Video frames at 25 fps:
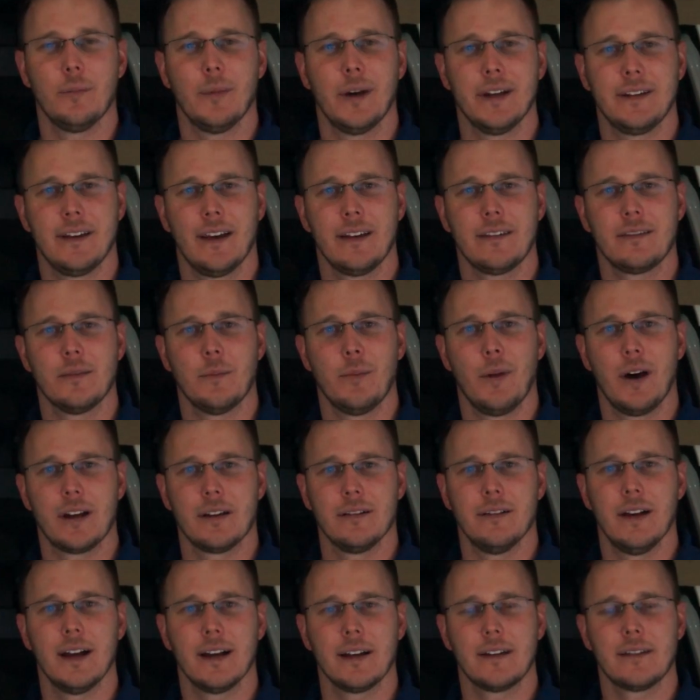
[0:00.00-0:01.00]
on my Tesla
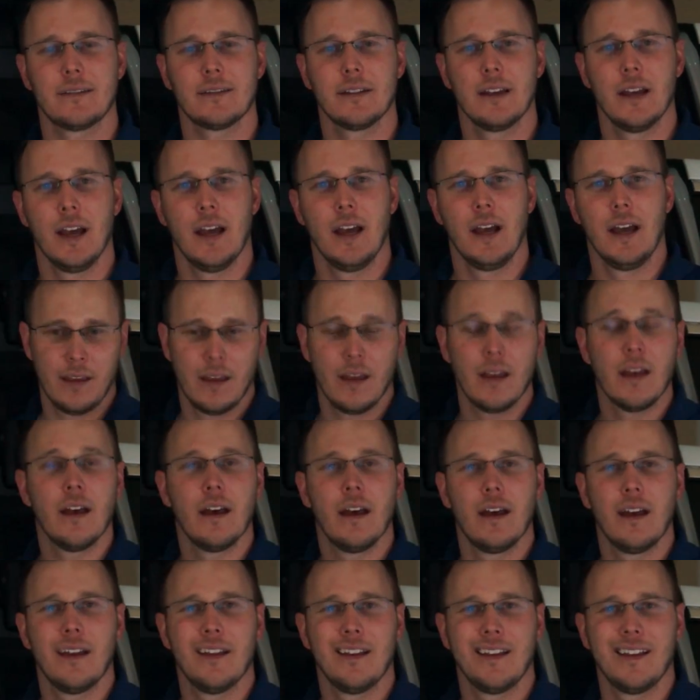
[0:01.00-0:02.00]
Model X.
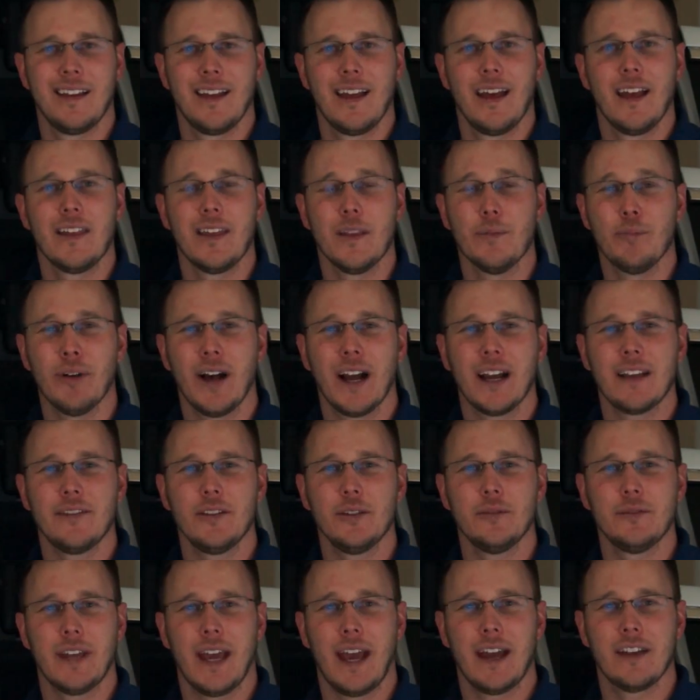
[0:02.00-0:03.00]
The
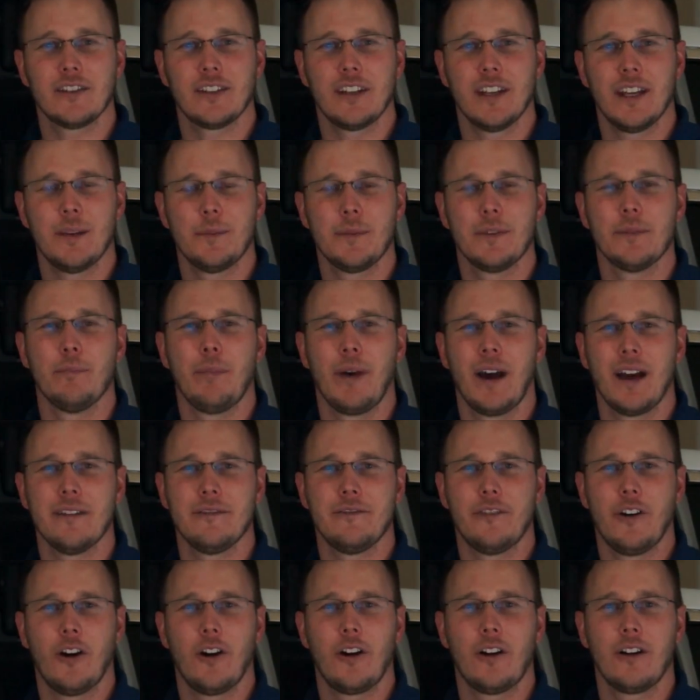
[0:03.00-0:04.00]
Blackvue dashcam is
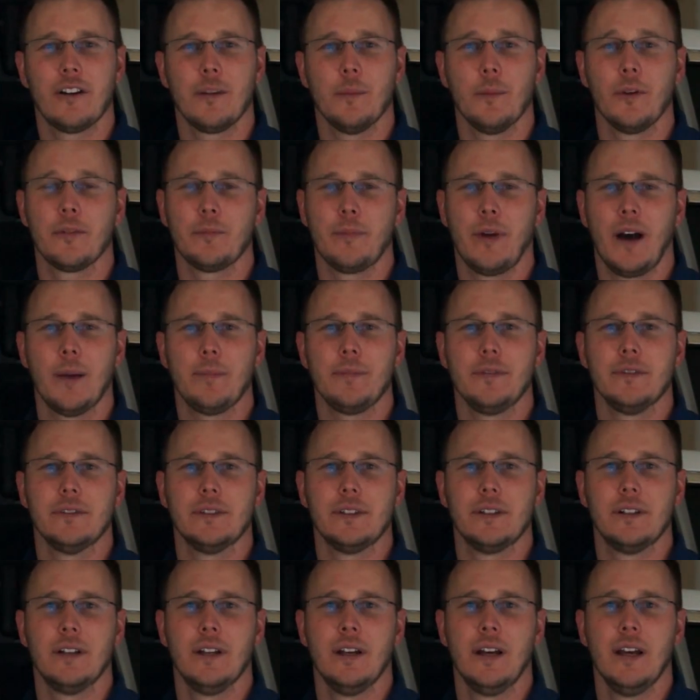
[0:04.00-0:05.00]
by far the most
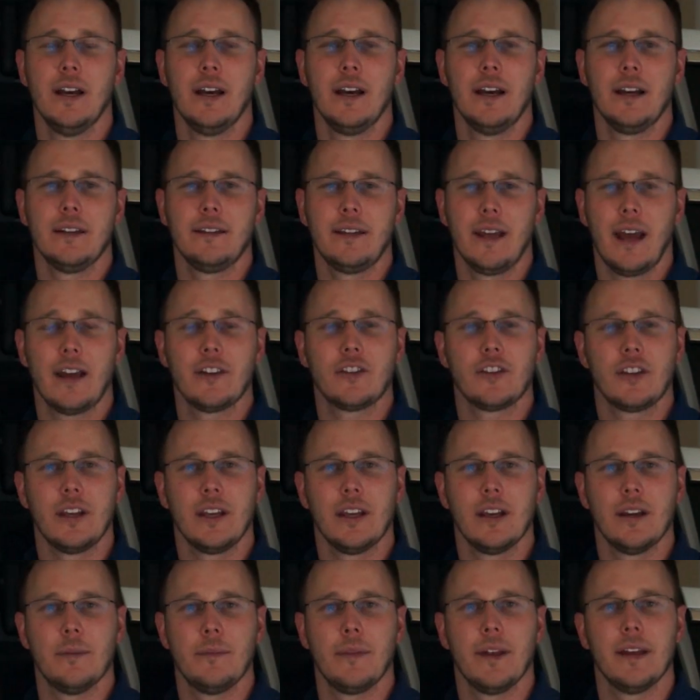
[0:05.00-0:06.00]
popular
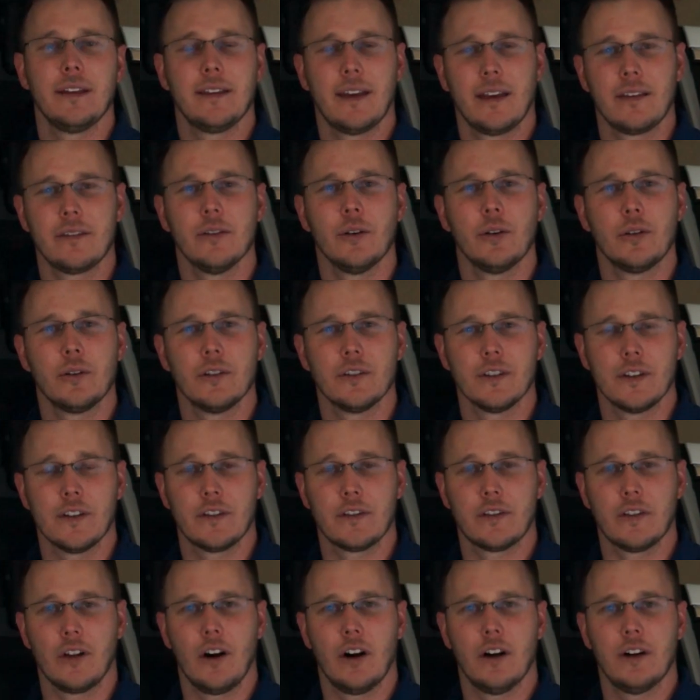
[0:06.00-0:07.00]
dashcam that Tesla owners
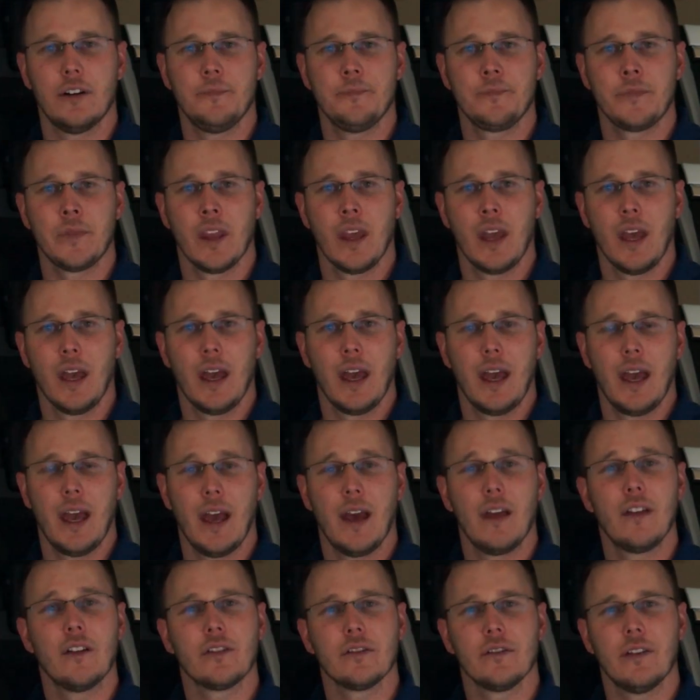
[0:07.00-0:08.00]
install,
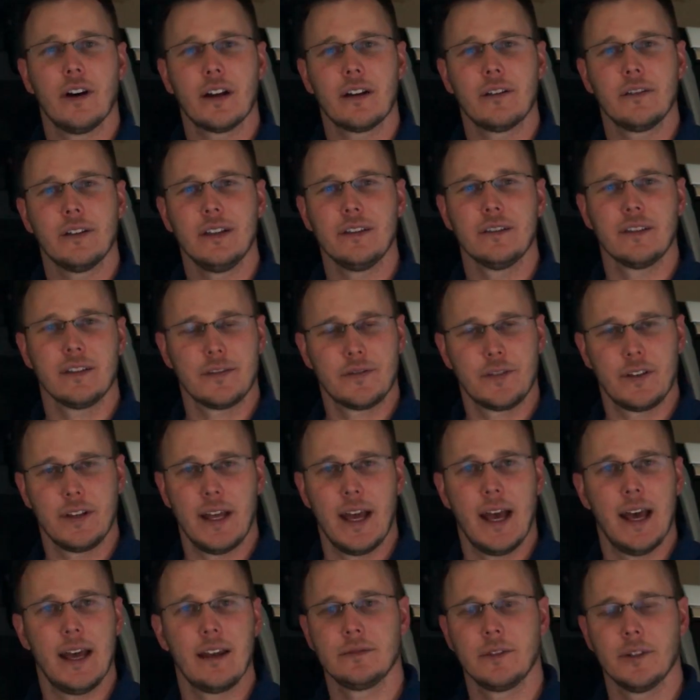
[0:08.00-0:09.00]
and there's a lot of reasons for
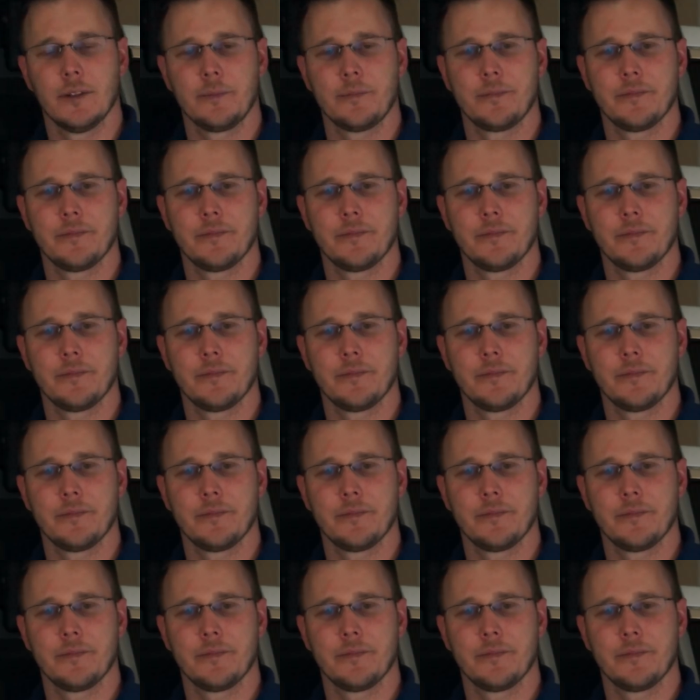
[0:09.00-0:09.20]
that.